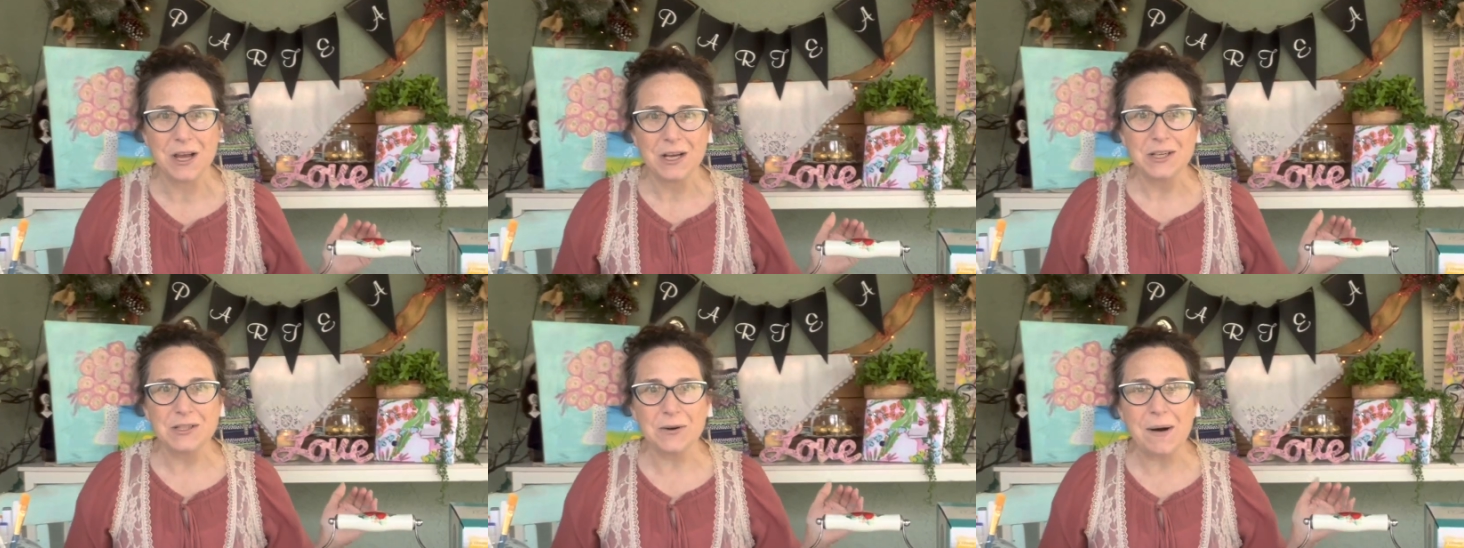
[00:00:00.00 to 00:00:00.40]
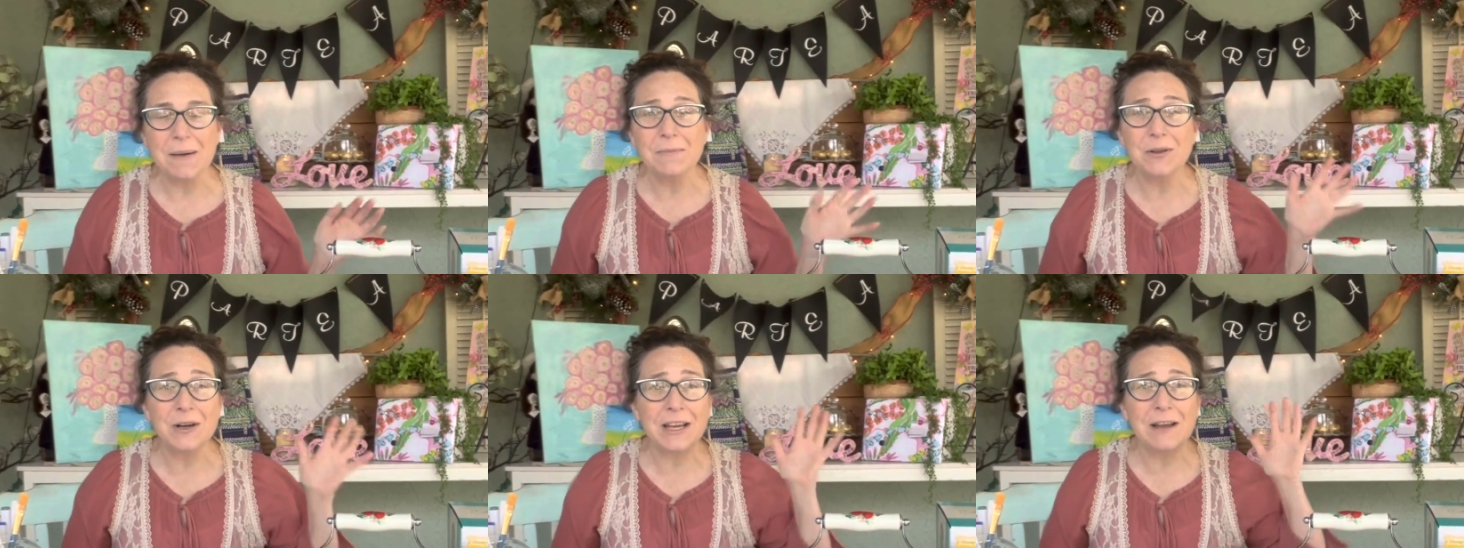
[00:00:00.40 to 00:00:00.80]
So
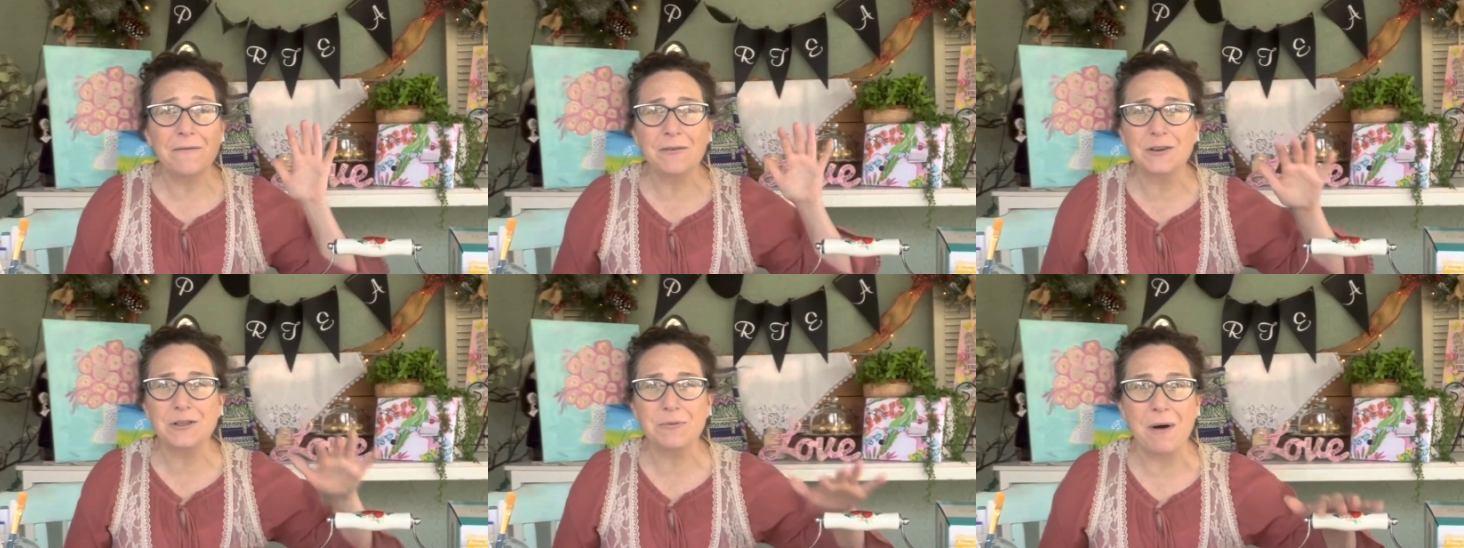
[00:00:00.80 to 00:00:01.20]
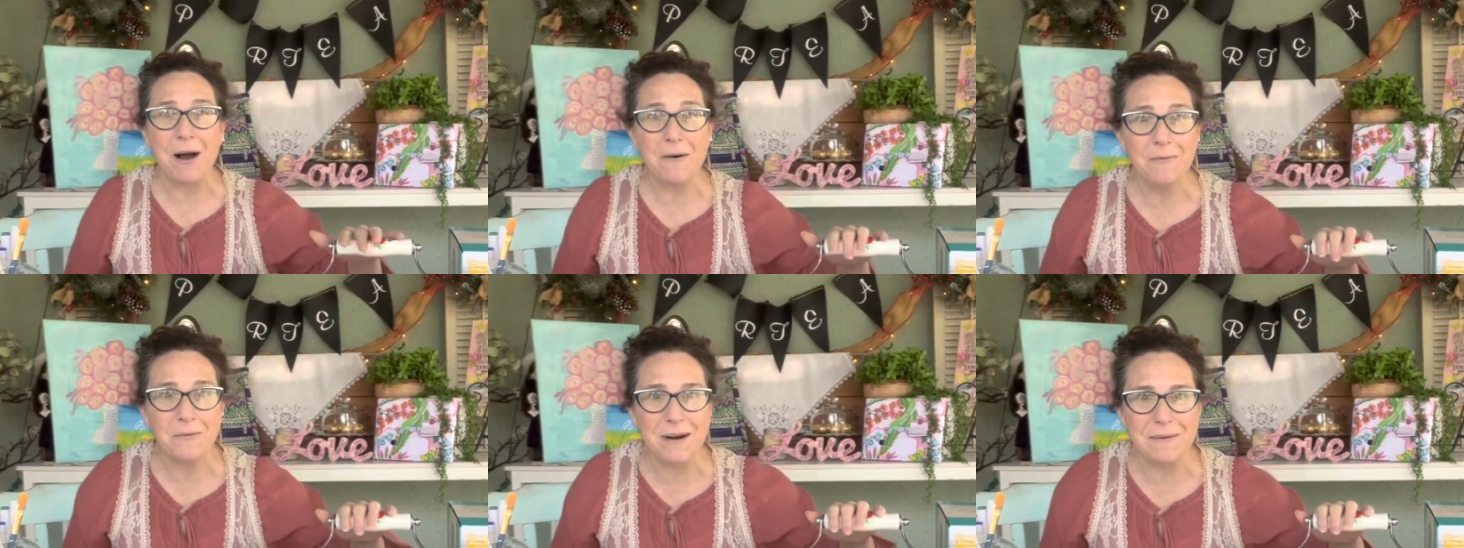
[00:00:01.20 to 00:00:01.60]
I'm looking for
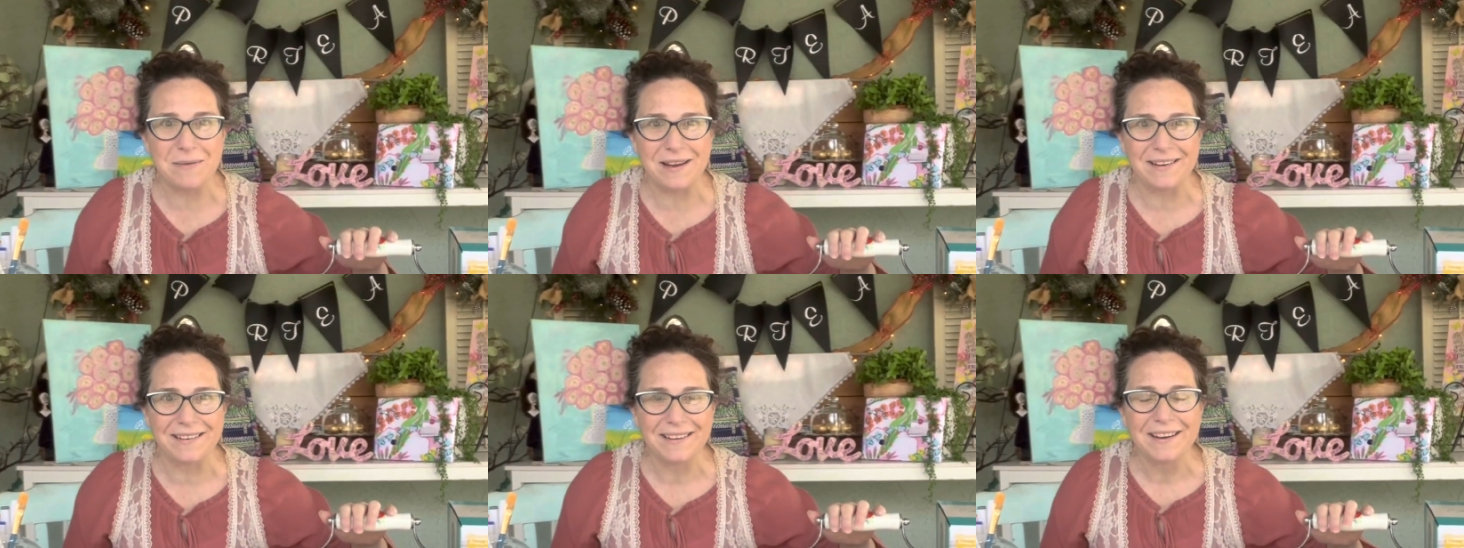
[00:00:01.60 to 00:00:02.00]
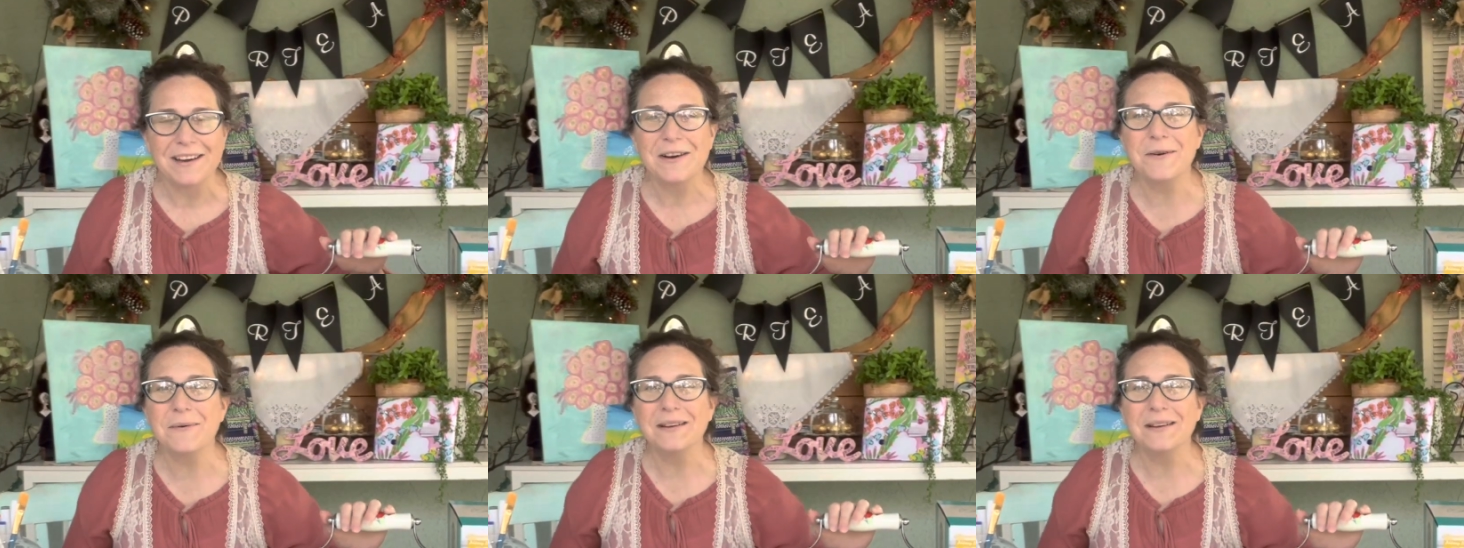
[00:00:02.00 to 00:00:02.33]
12 women who